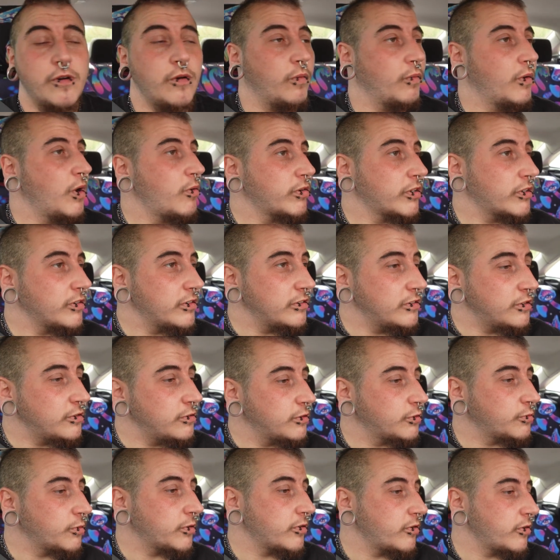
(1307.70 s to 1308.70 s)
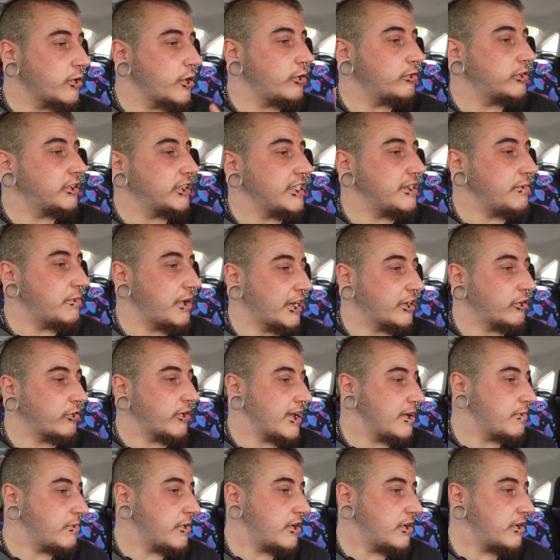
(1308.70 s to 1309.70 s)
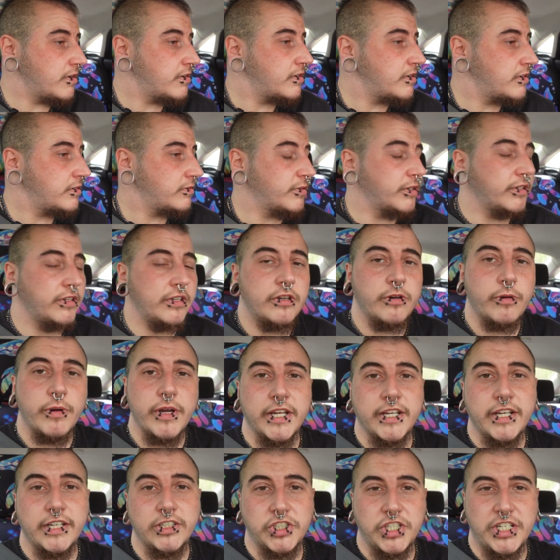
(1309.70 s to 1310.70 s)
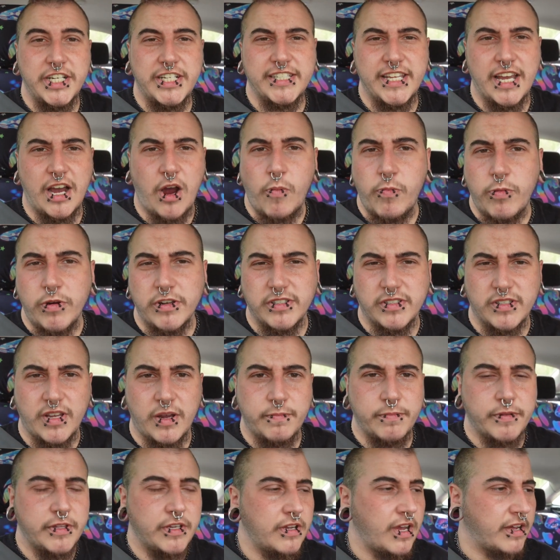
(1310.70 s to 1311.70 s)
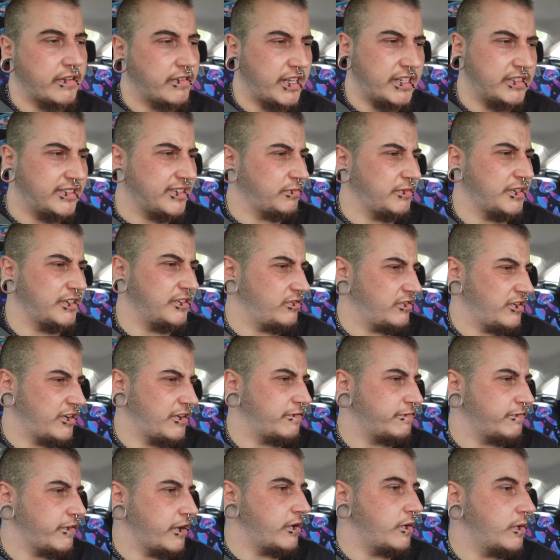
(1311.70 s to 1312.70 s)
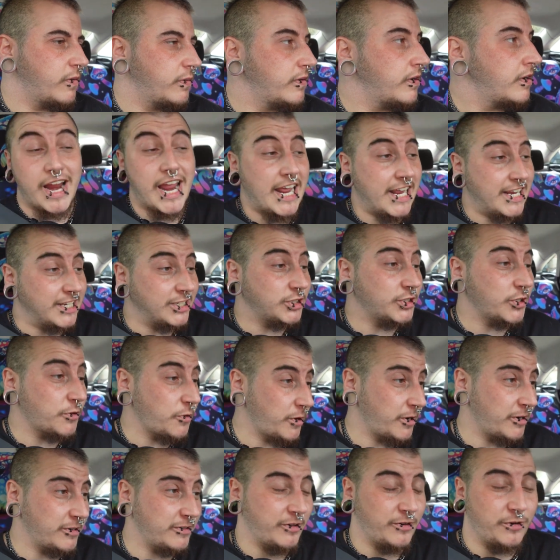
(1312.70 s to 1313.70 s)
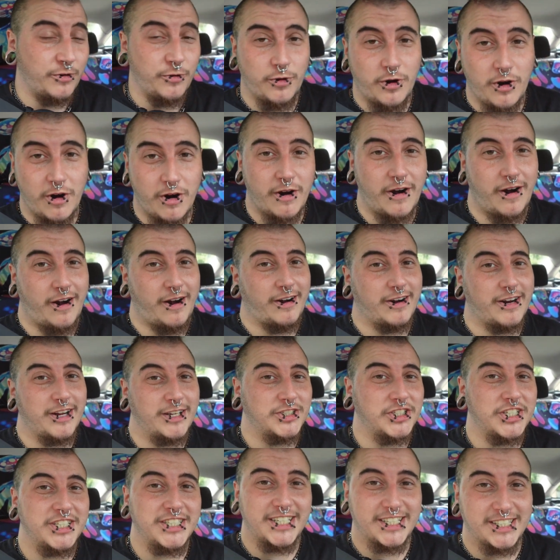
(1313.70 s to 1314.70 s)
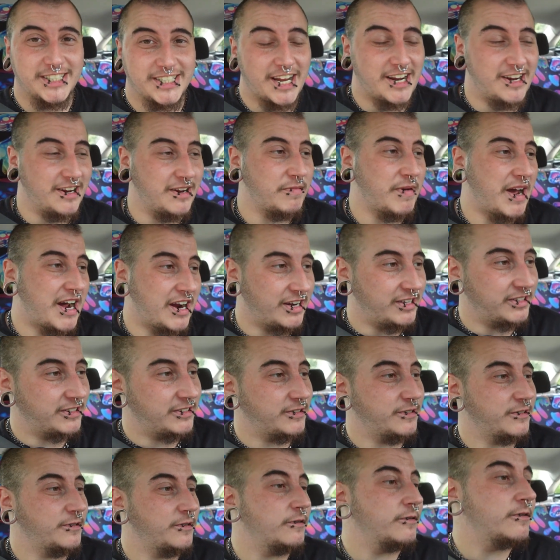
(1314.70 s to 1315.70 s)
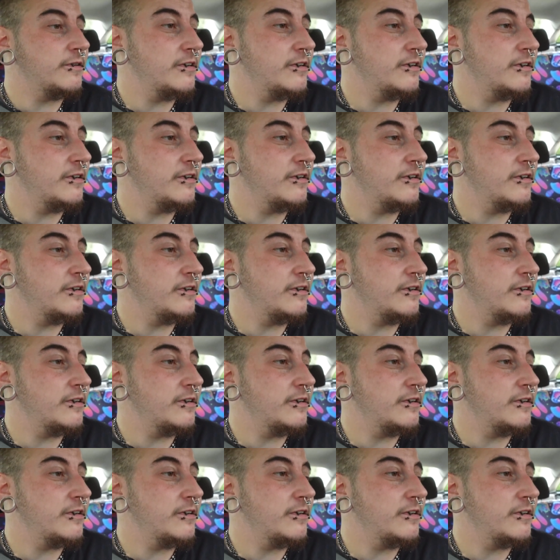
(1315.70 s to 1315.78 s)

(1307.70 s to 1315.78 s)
What we're gonna do is we're gonna go see my grandma really quick because she needs help with something, I think something on her phone, and show her the new car because she's excited about it too.